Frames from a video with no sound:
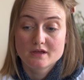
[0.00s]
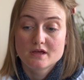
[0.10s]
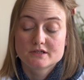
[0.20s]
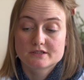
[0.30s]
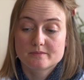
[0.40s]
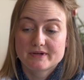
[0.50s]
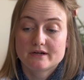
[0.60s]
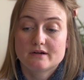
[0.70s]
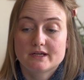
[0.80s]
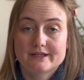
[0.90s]
So the
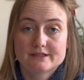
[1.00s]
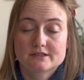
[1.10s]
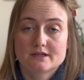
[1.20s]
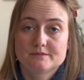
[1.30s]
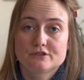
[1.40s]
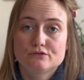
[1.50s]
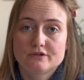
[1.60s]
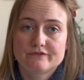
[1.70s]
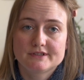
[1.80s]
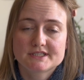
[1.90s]
pattern comes in 2
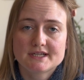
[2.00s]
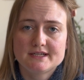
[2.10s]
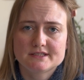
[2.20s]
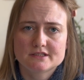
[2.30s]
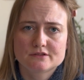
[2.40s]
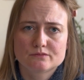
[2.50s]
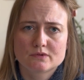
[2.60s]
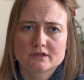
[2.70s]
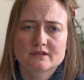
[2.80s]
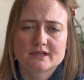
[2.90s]
different sizes,
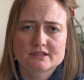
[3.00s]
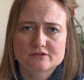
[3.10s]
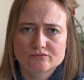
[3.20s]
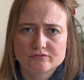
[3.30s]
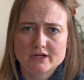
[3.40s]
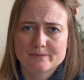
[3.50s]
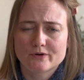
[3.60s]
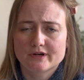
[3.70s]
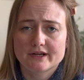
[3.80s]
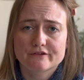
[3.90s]
one that is really
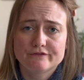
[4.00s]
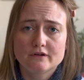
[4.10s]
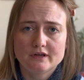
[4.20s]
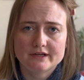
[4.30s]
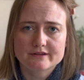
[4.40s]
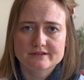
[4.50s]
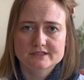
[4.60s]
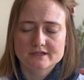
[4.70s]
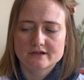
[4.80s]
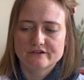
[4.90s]
more like a full-length
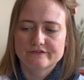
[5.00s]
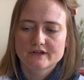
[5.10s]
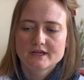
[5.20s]
scarf,